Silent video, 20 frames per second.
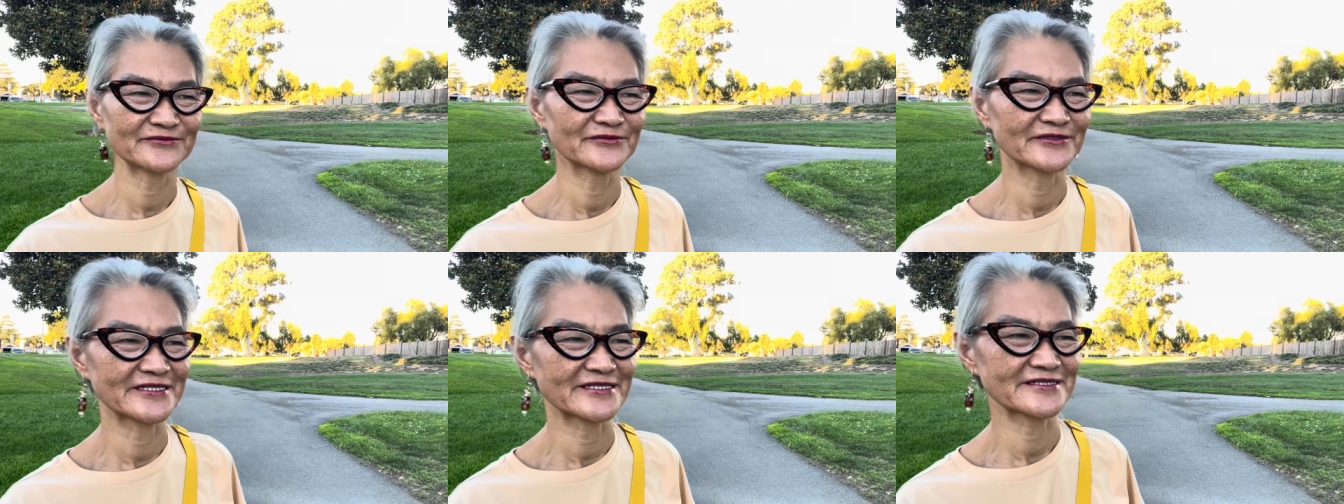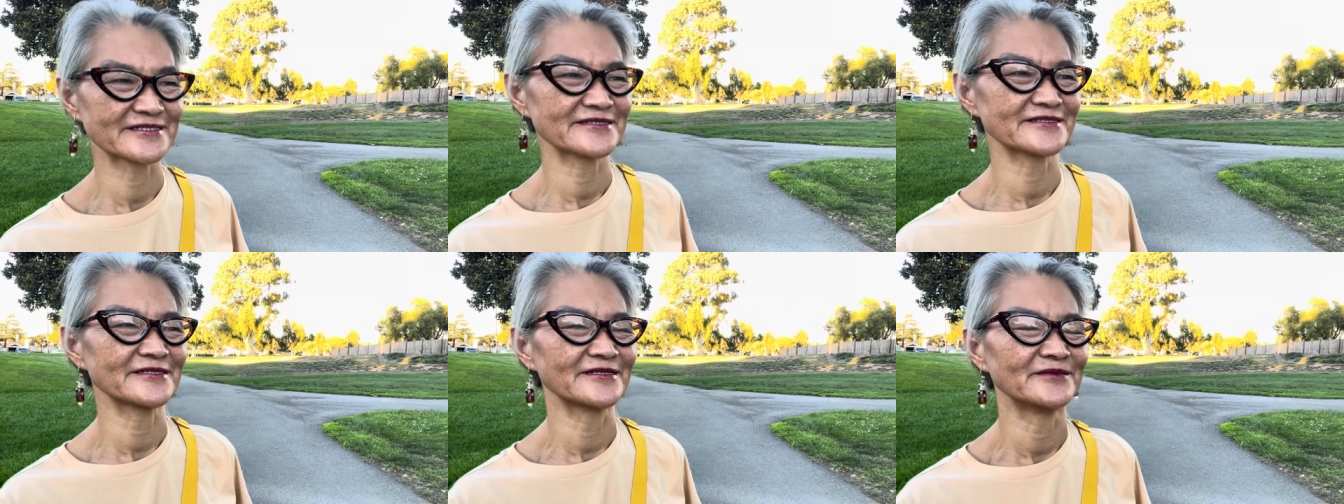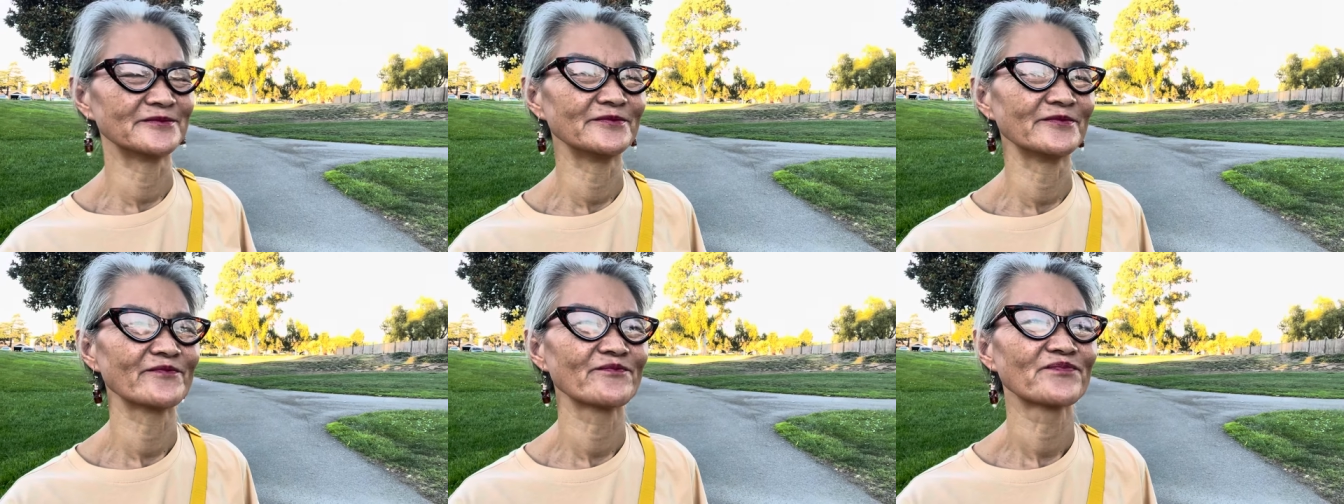with
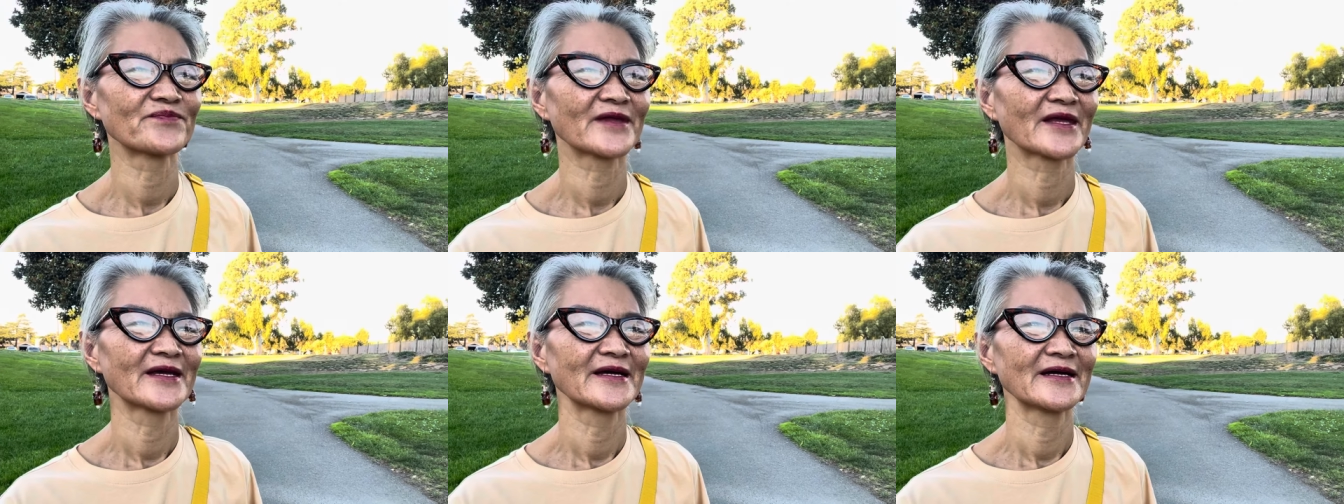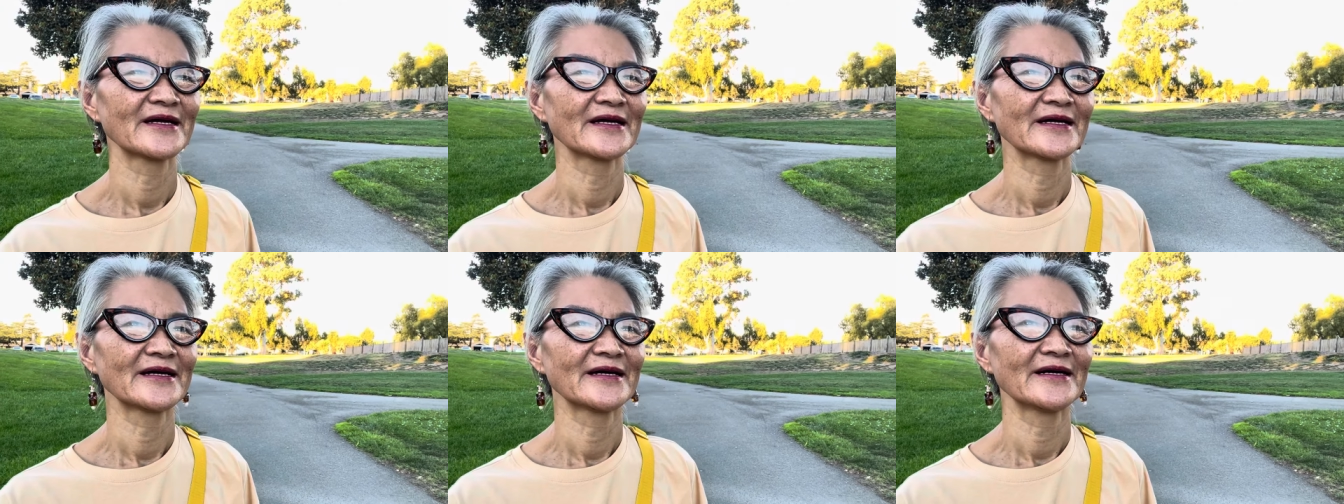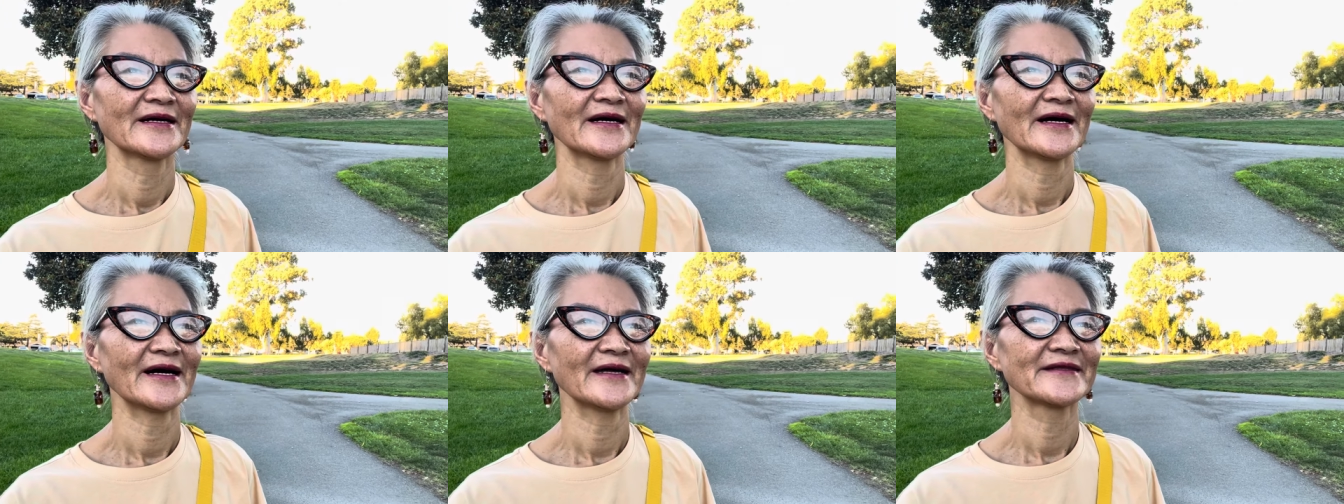them.
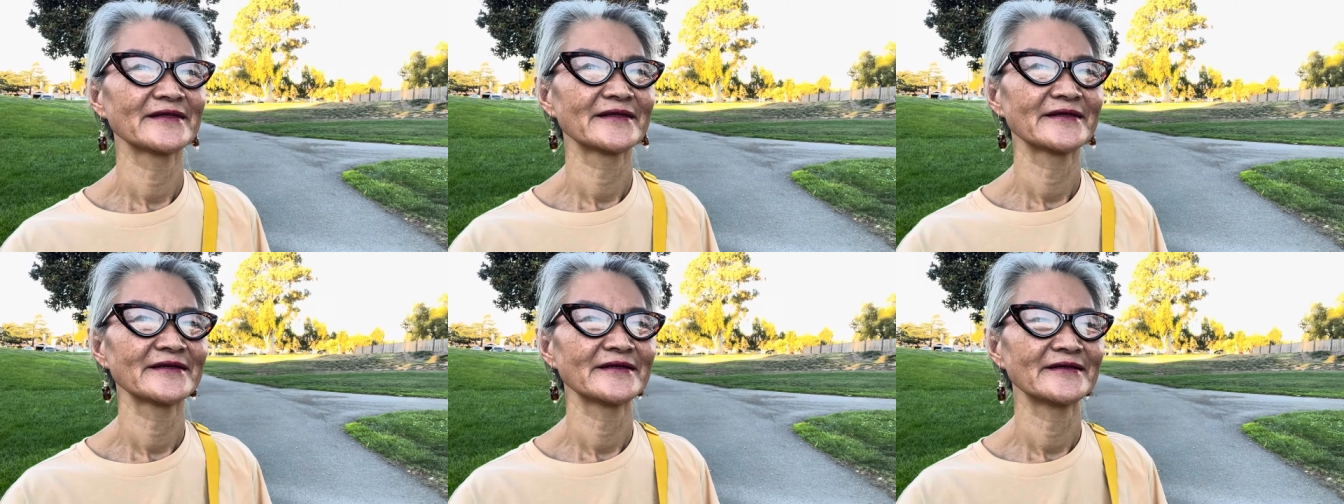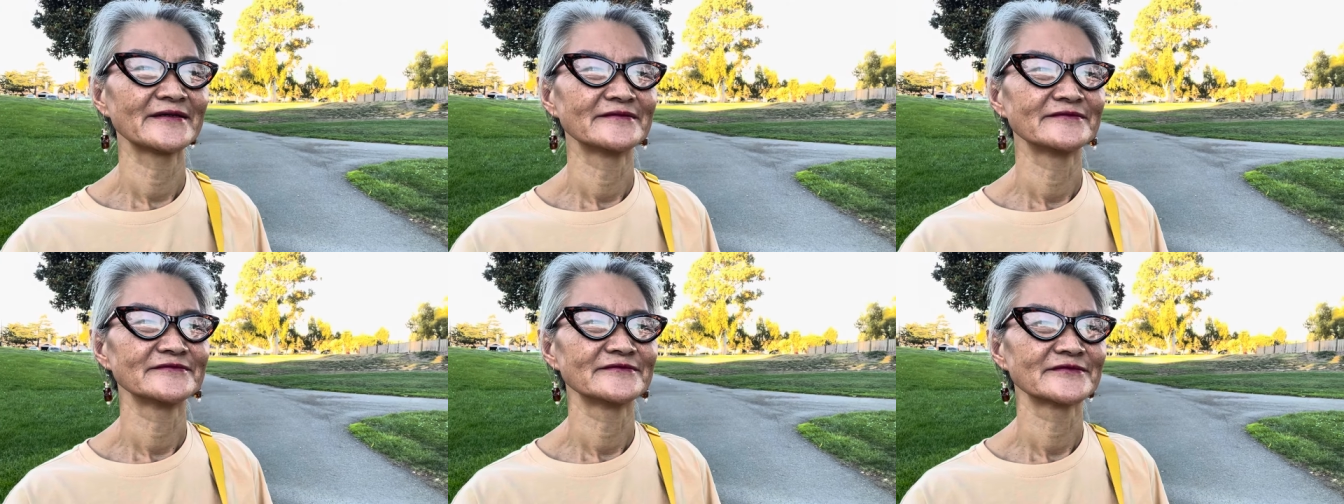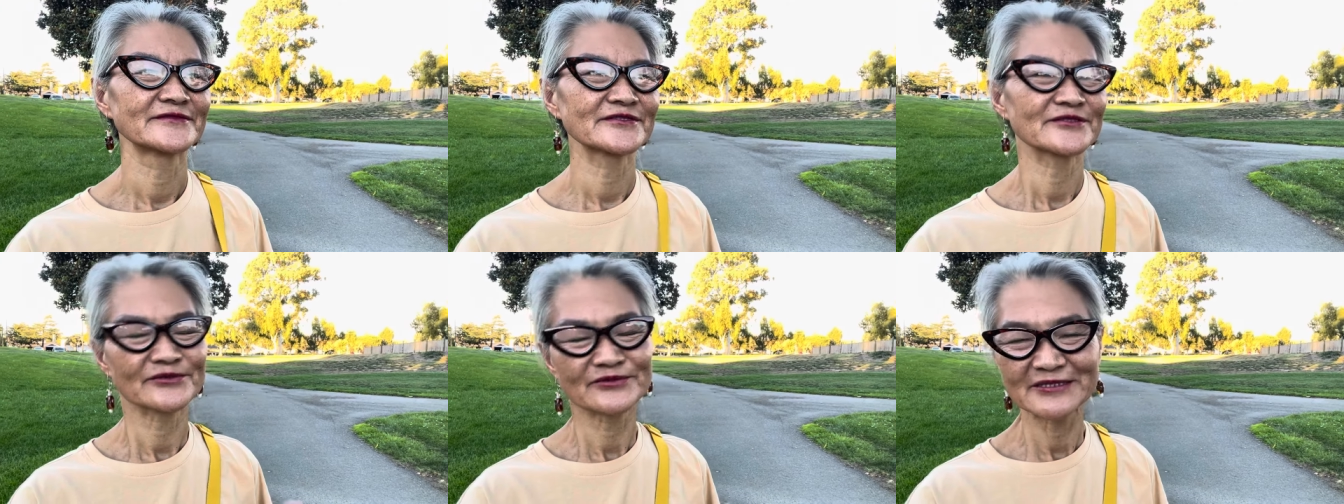And uh,
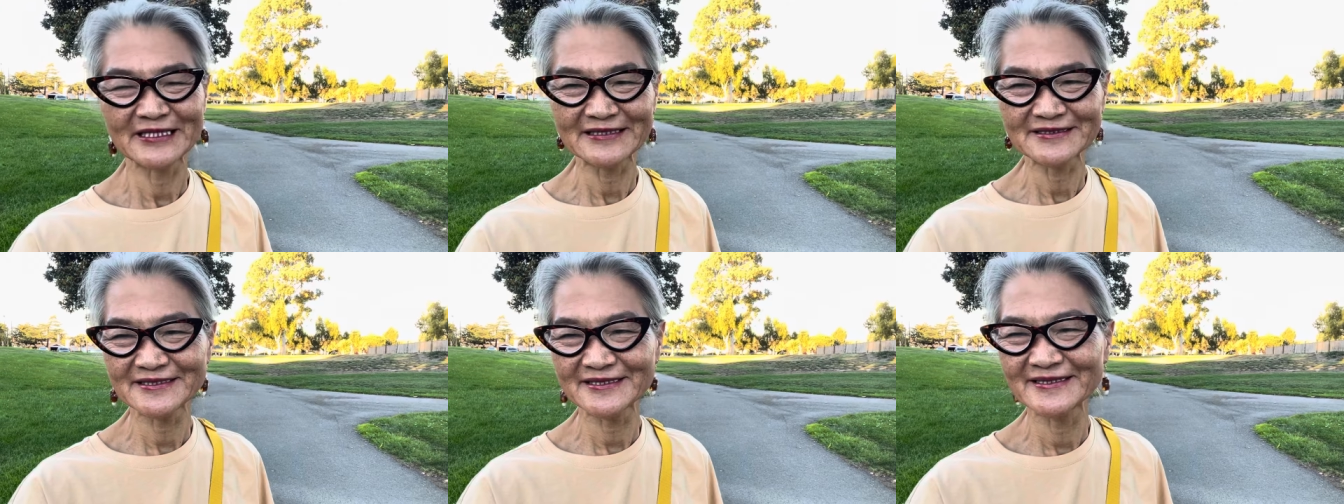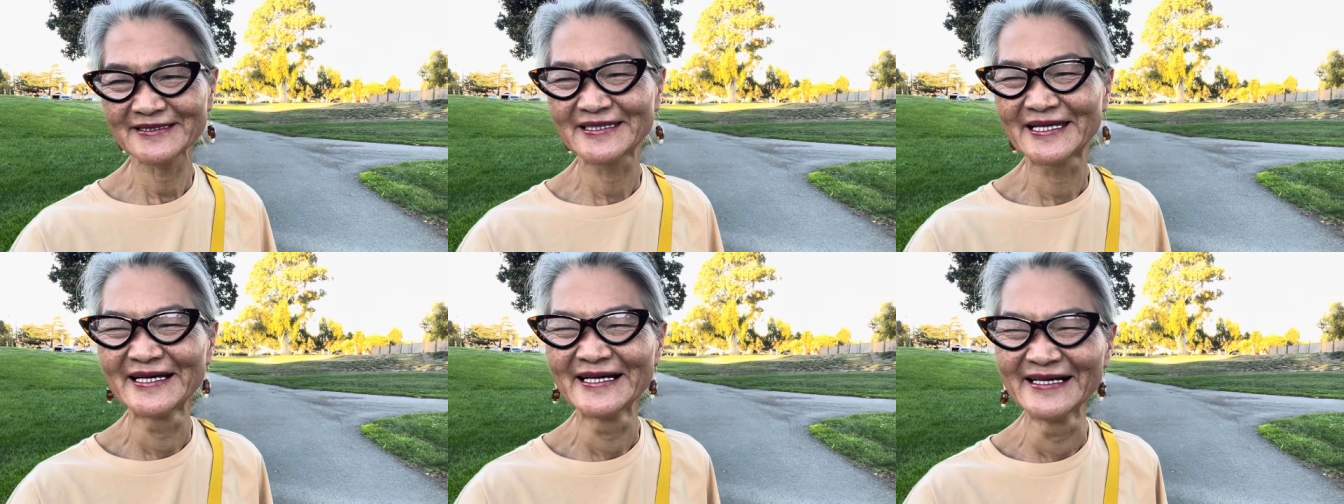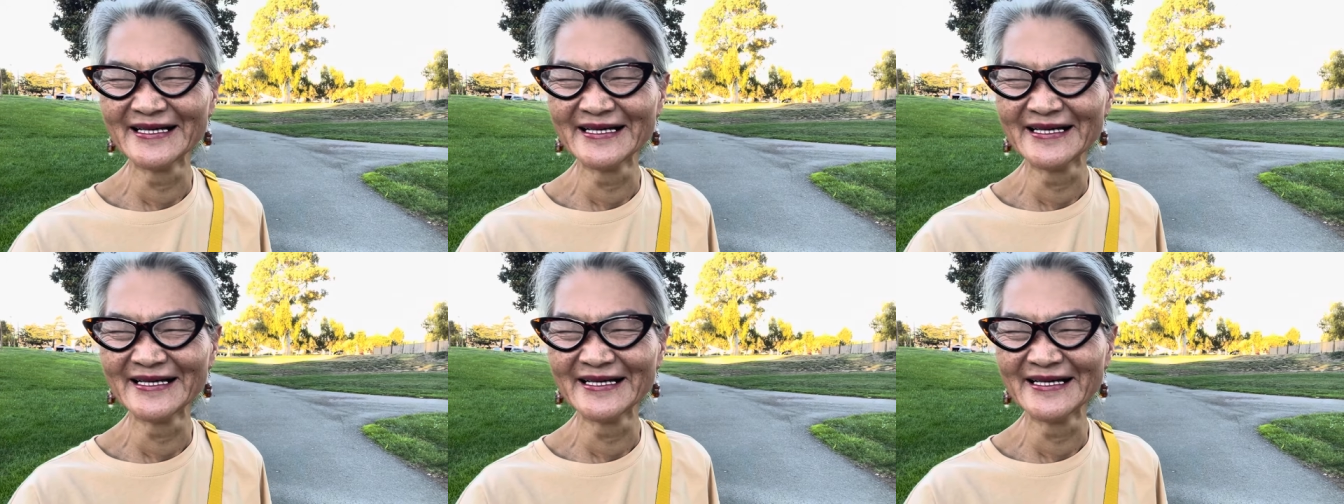so that's it,